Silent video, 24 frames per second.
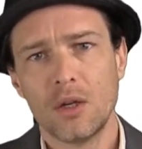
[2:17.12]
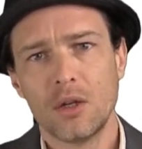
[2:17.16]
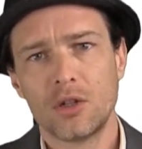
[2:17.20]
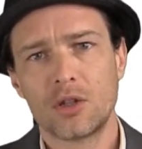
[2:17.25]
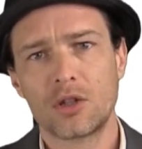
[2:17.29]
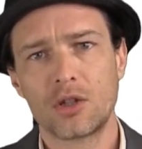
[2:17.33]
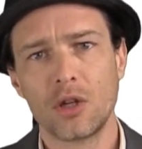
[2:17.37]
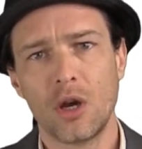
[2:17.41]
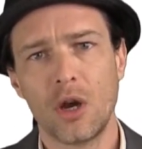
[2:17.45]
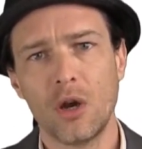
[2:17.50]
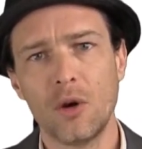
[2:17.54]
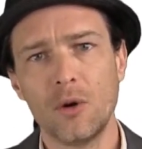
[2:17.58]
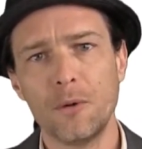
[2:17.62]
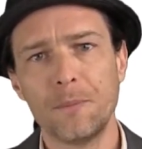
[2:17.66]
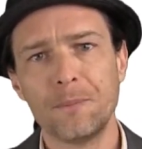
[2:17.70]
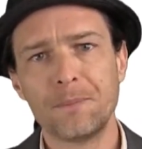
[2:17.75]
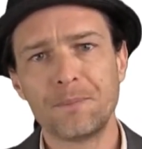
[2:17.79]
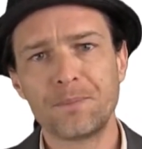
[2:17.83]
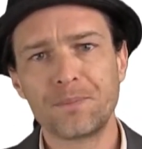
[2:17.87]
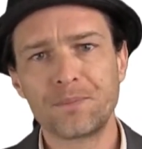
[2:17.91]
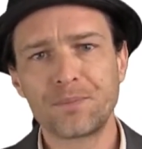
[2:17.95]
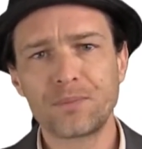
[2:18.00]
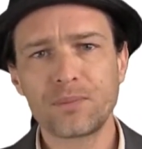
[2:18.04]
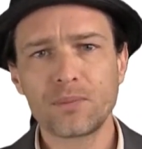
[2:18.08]
So
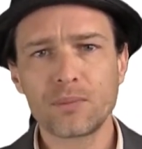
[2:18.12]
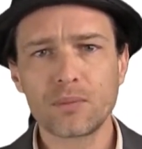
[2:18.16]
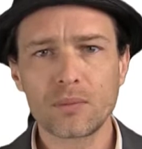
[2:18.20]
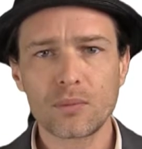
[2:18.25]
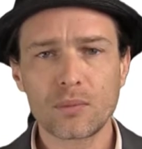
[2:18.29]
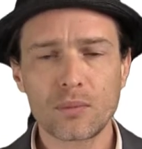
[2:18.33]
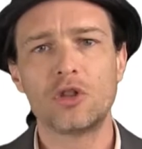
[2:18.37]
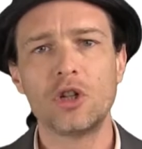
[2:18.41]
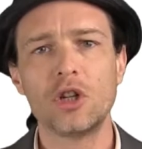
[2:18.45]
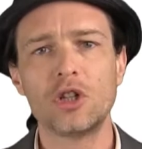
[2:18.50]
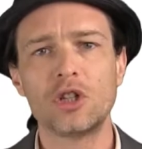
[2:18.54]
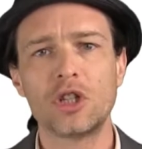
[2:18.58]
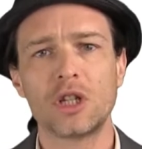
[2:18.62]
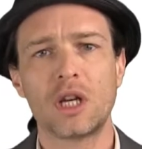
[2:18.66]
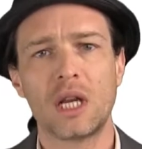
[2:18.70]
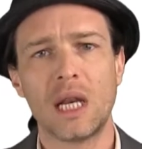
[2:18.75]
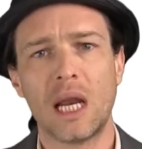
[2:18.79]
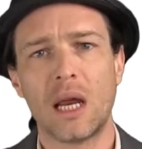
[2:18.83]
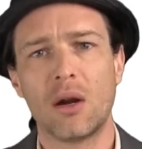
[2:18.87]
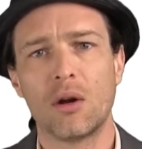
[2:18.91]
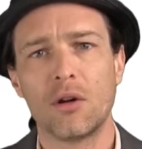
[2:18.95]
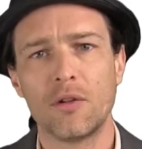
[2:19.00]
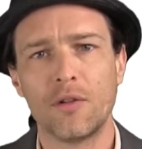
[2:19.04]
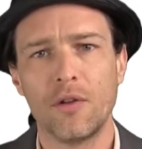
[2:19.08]
just to
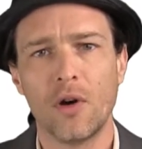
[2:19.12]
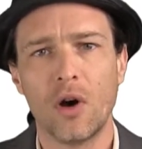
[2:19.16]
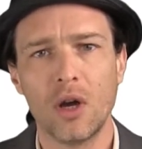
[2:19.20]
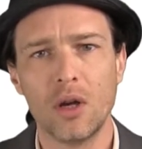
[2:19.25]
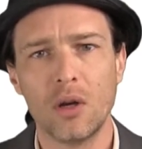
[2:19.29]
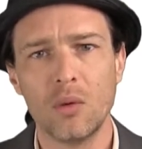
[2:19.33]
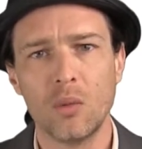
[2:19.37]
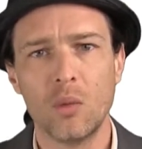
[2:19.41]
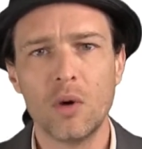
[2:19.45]
clarify,